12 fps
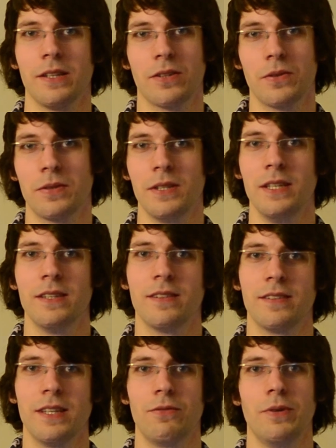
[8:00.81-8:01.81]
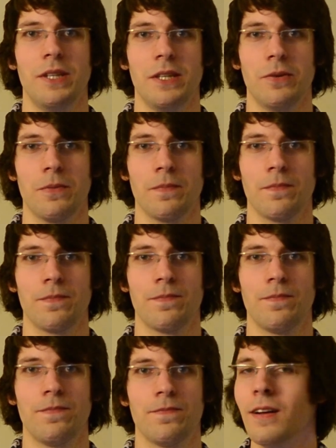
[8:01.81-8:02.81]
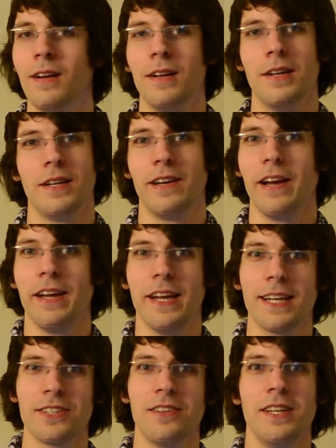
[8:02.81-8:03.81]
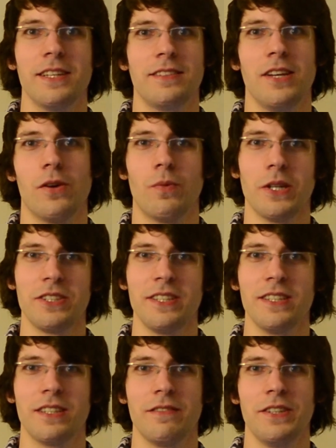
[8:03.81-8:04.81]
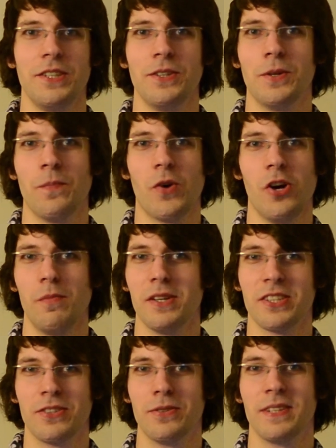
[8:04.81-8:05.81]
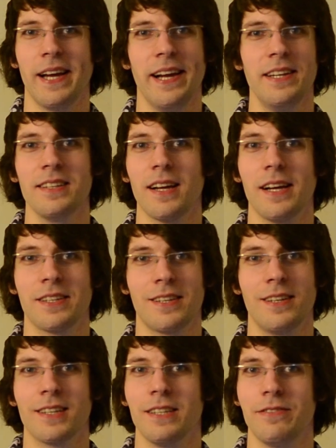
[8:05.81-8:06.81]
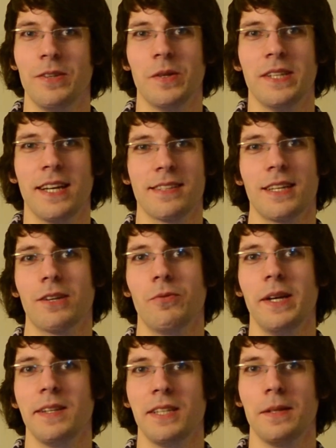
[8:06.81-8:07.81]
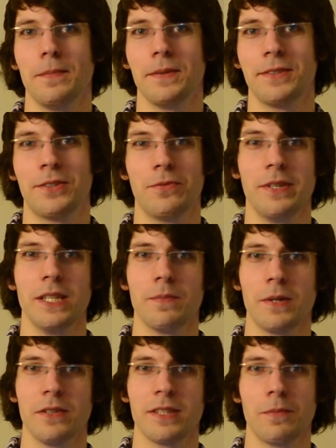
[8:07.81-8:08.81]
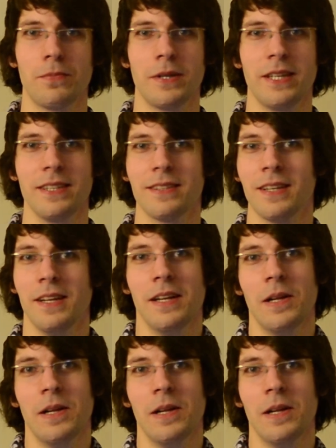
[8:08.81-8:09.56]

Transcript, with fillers: to see that video. And actually, as you are watching the video almost to the end, I shall give you another great tip to win a poster prize.